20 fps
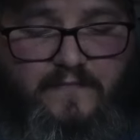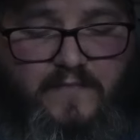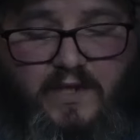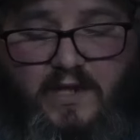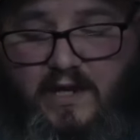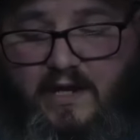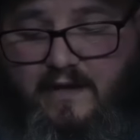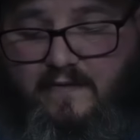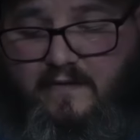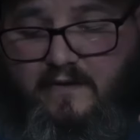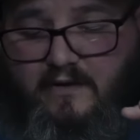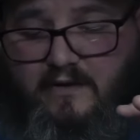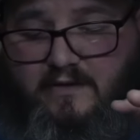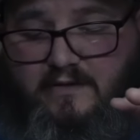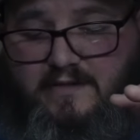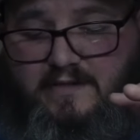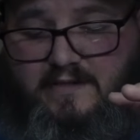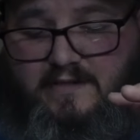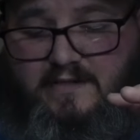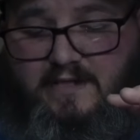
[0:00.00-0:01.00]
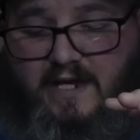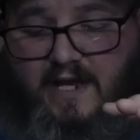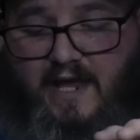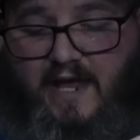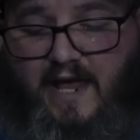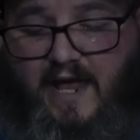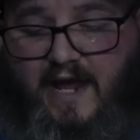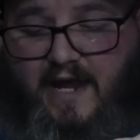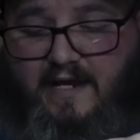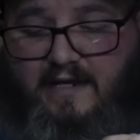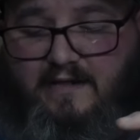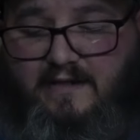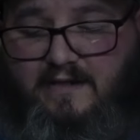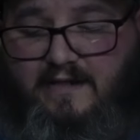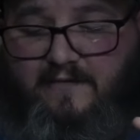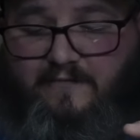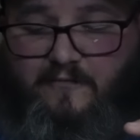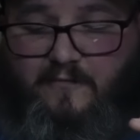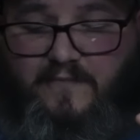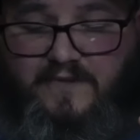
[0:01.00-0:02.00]
And there's 8
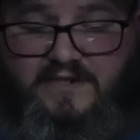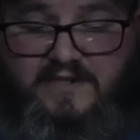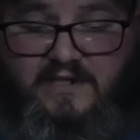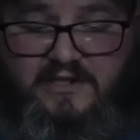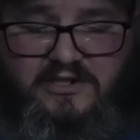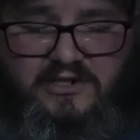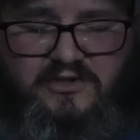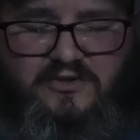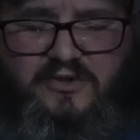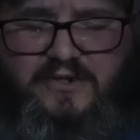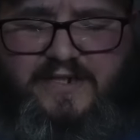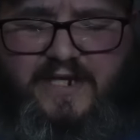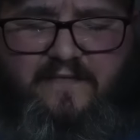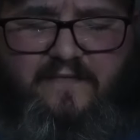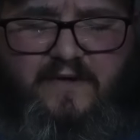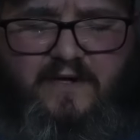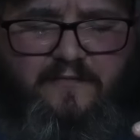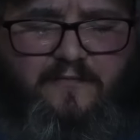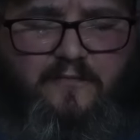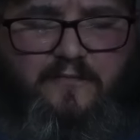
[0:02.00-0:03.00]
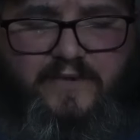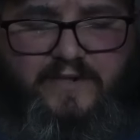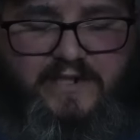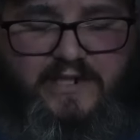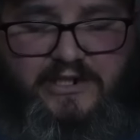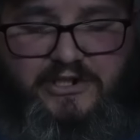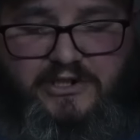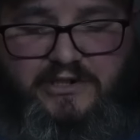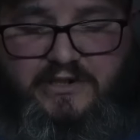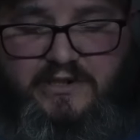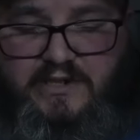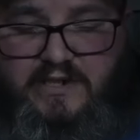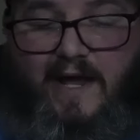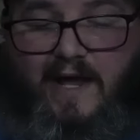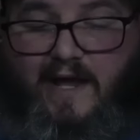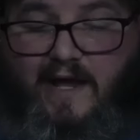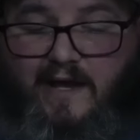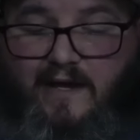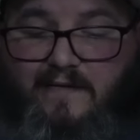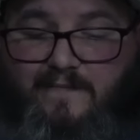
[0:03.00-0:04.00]
different positions or 7 different positions,
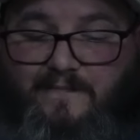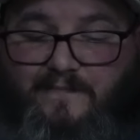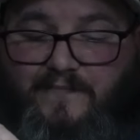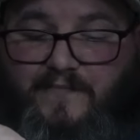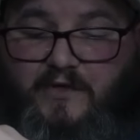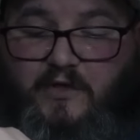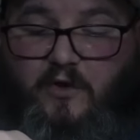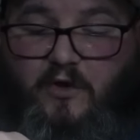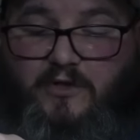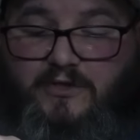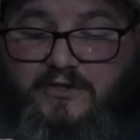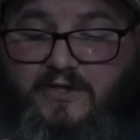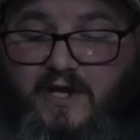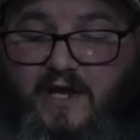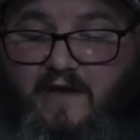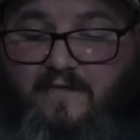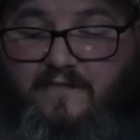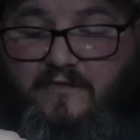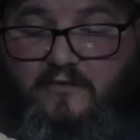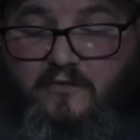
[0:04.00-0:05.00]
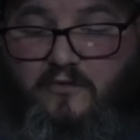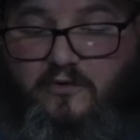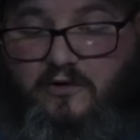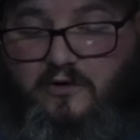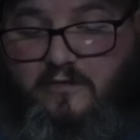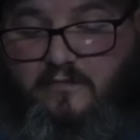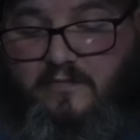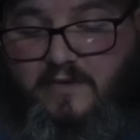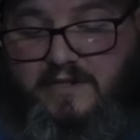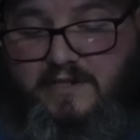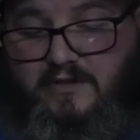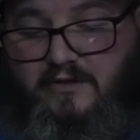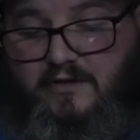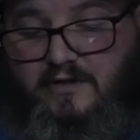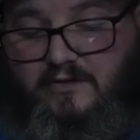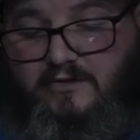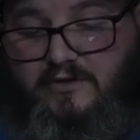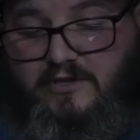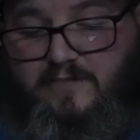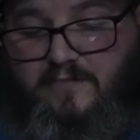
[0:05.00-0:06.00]
and you also have your
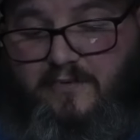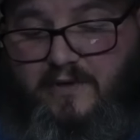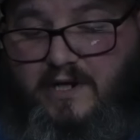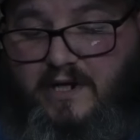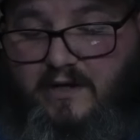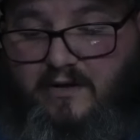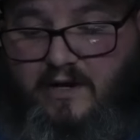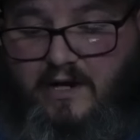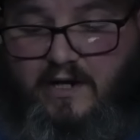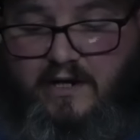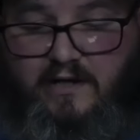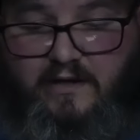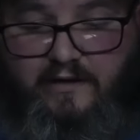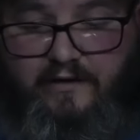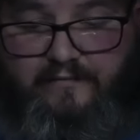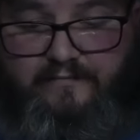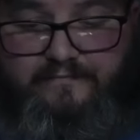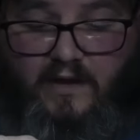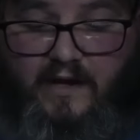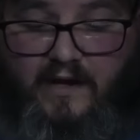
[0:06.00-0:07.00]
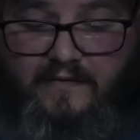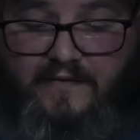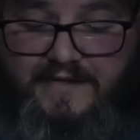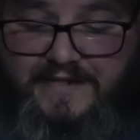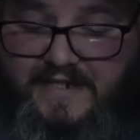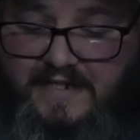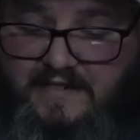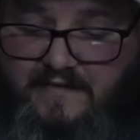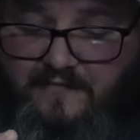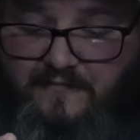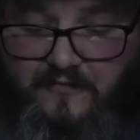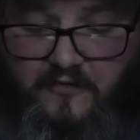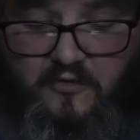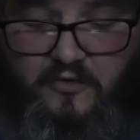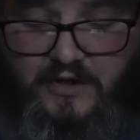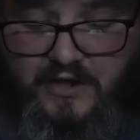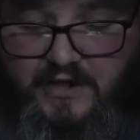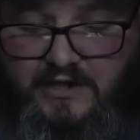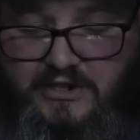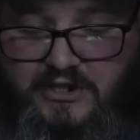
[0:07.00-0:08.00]
material spring right here. Now this is
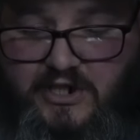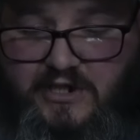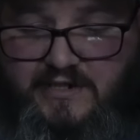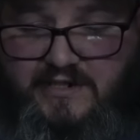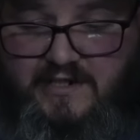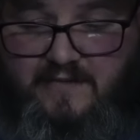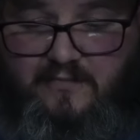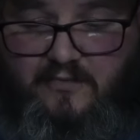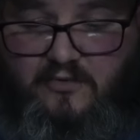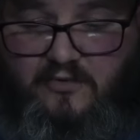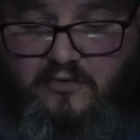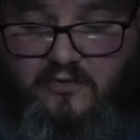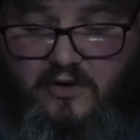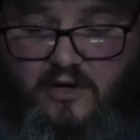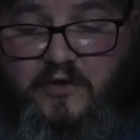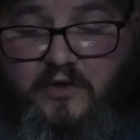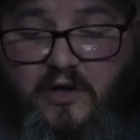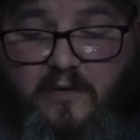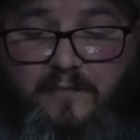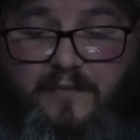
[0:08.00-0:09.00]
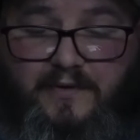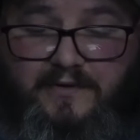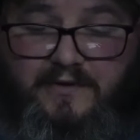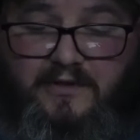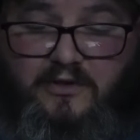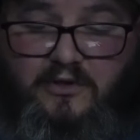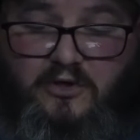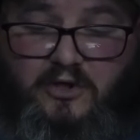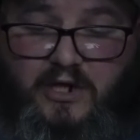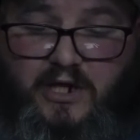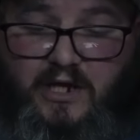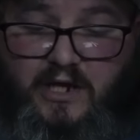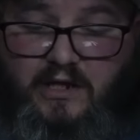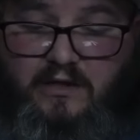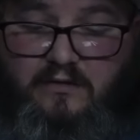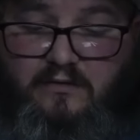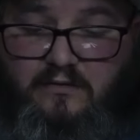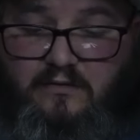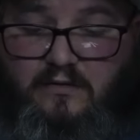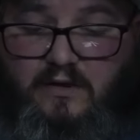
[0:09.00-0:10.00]
fully adjustable. You can put the hook
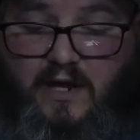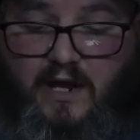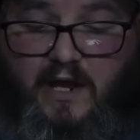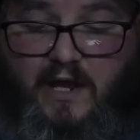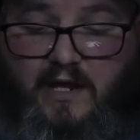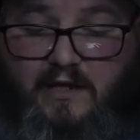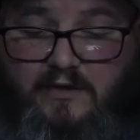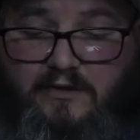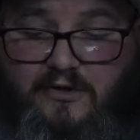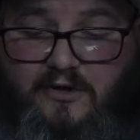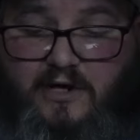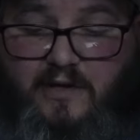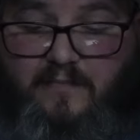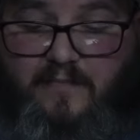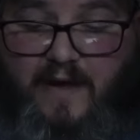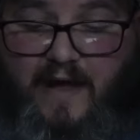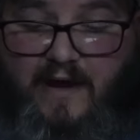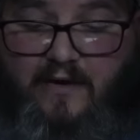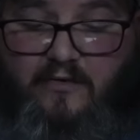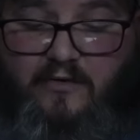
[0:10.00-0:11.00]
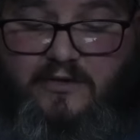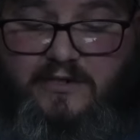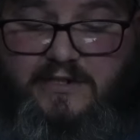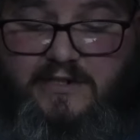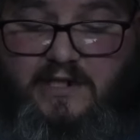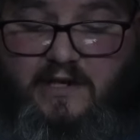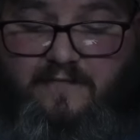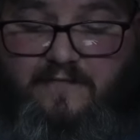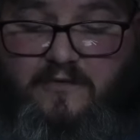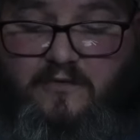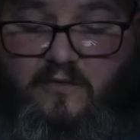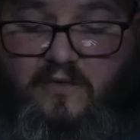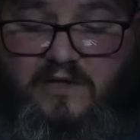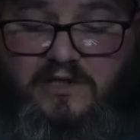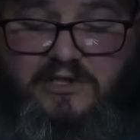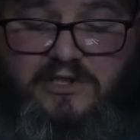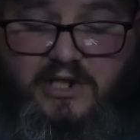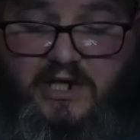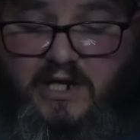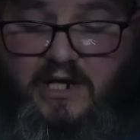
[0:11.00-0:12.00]
in and turn it backwards if you
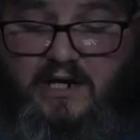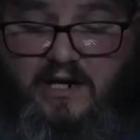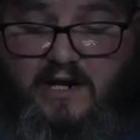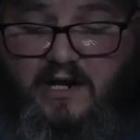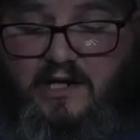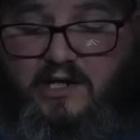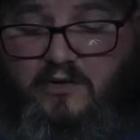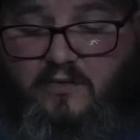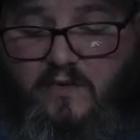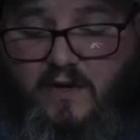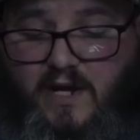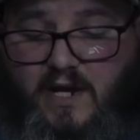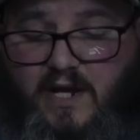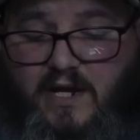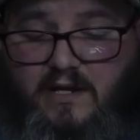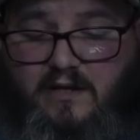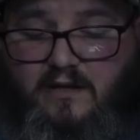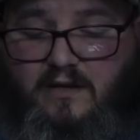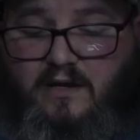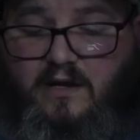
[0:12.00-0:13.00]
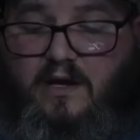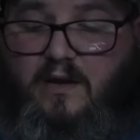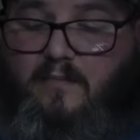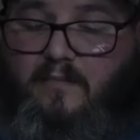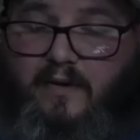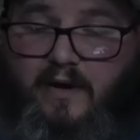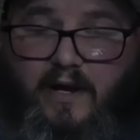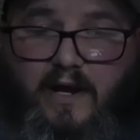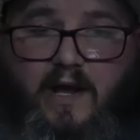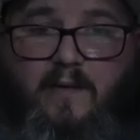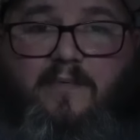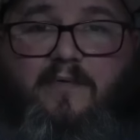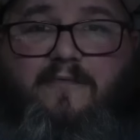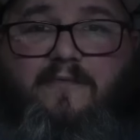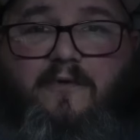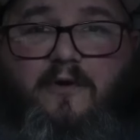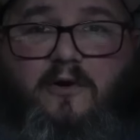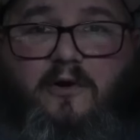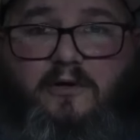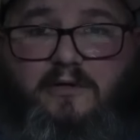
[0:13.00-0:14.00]
wish to get it out of your way, but I
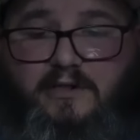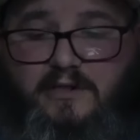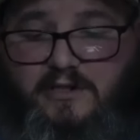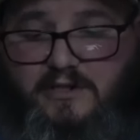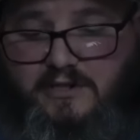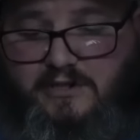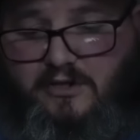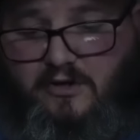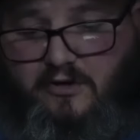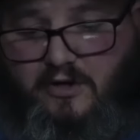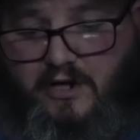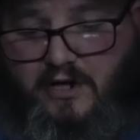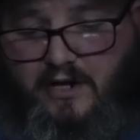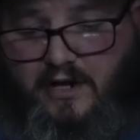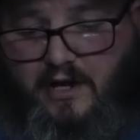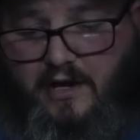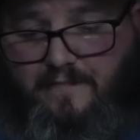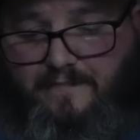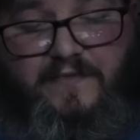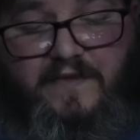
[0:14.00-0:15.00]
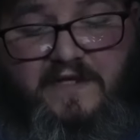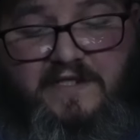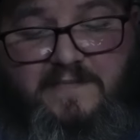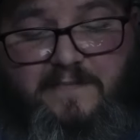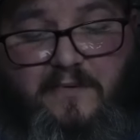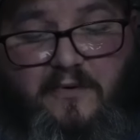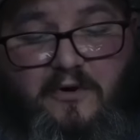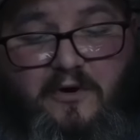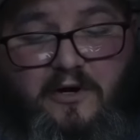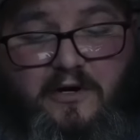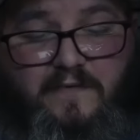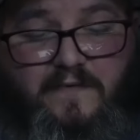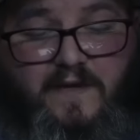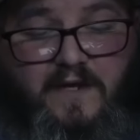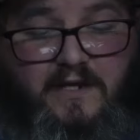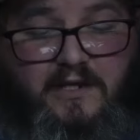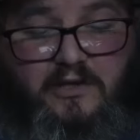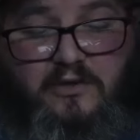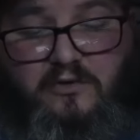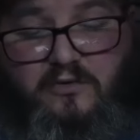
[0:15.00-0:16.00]
prefer to just turn it up. This part
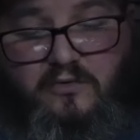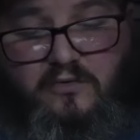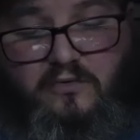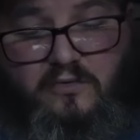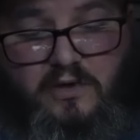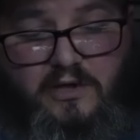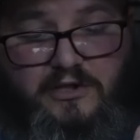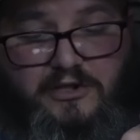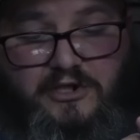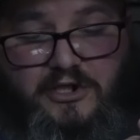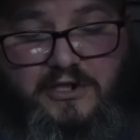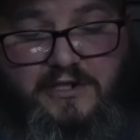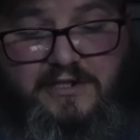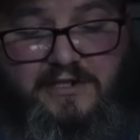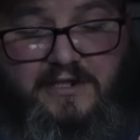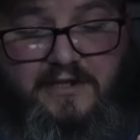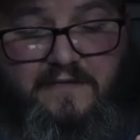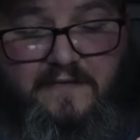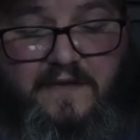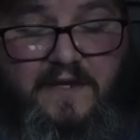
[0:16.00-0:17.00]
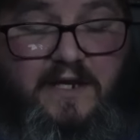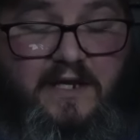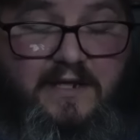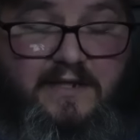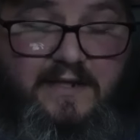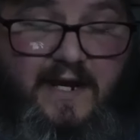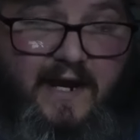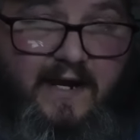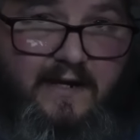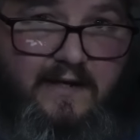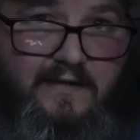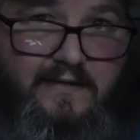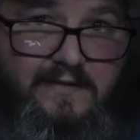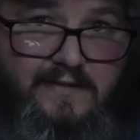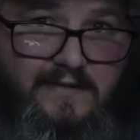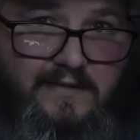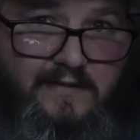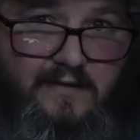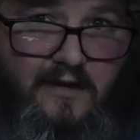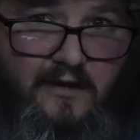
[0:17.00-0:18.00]
that you adjust the
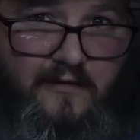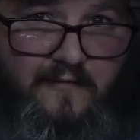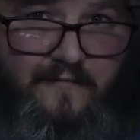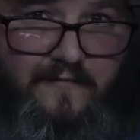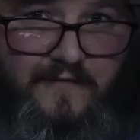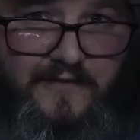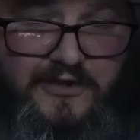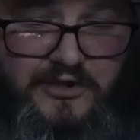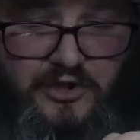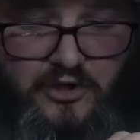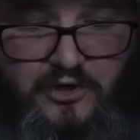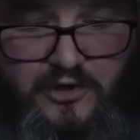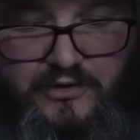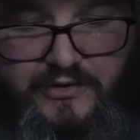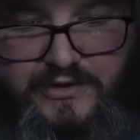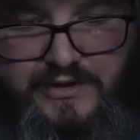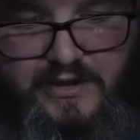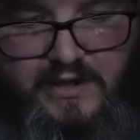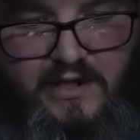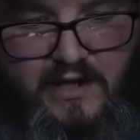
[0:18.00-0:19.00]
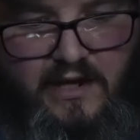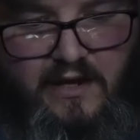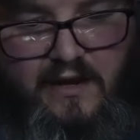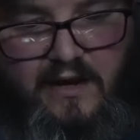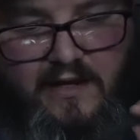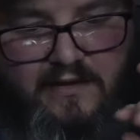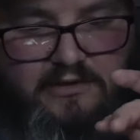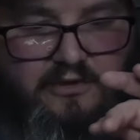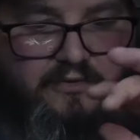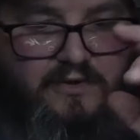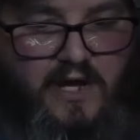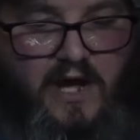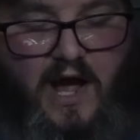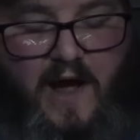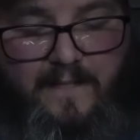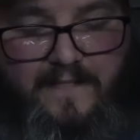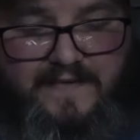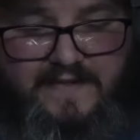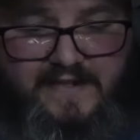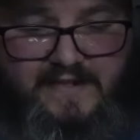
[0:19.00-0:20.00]
tightness of the jaws is on the
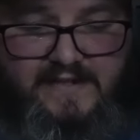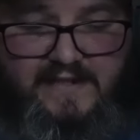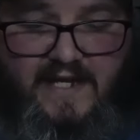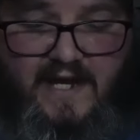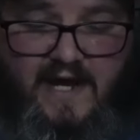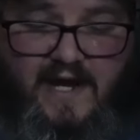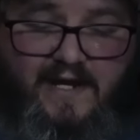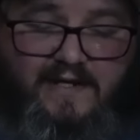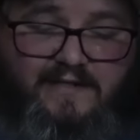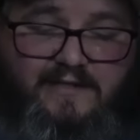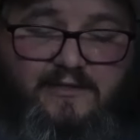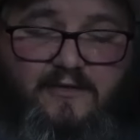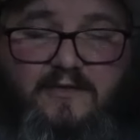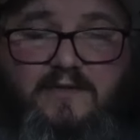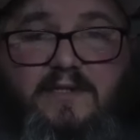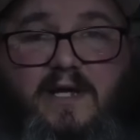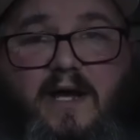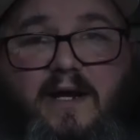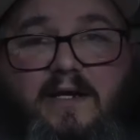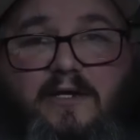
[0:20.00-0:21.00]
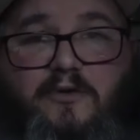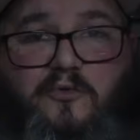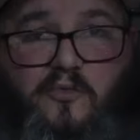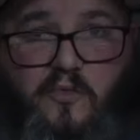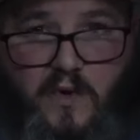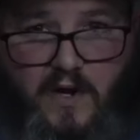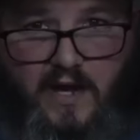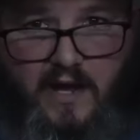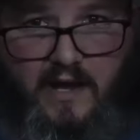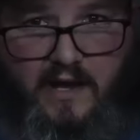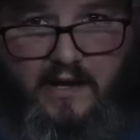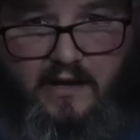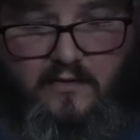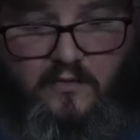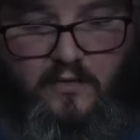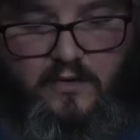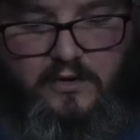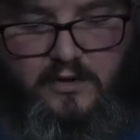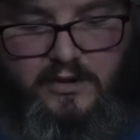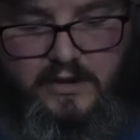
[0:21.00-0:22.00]
opposite side, so it's not in your way
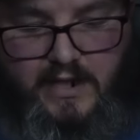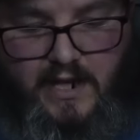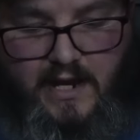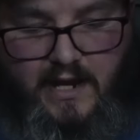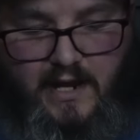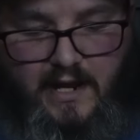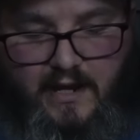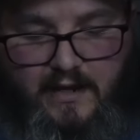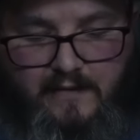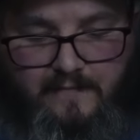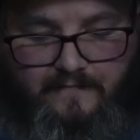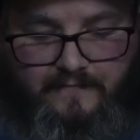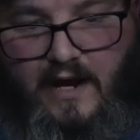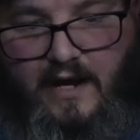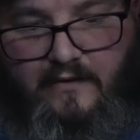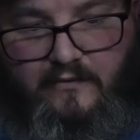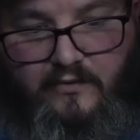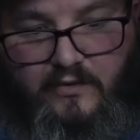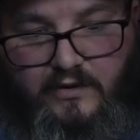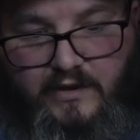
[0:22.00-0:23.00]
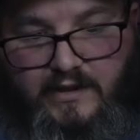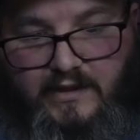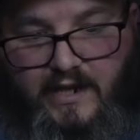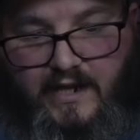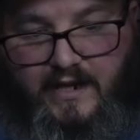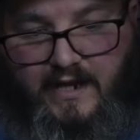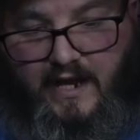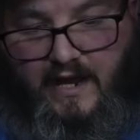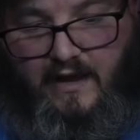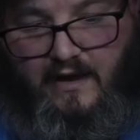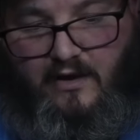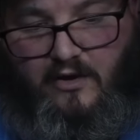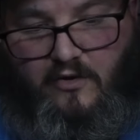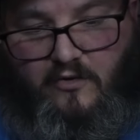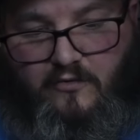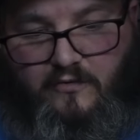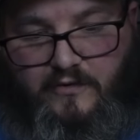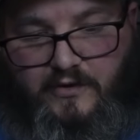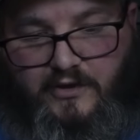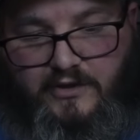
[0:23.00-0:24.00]
when you're tying. I really like
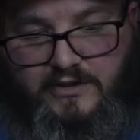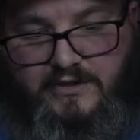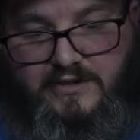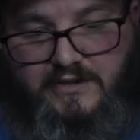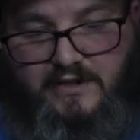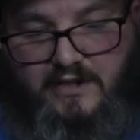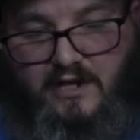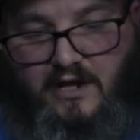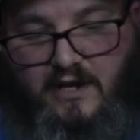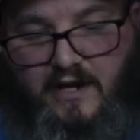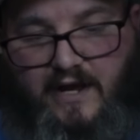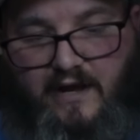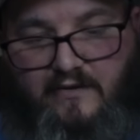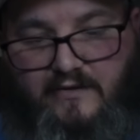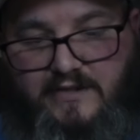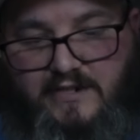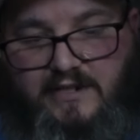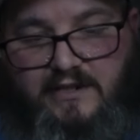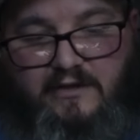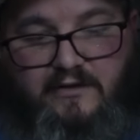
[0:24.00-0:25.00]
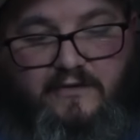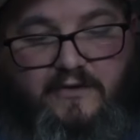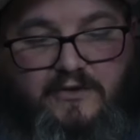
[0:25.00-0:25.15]
how there's cutouts here.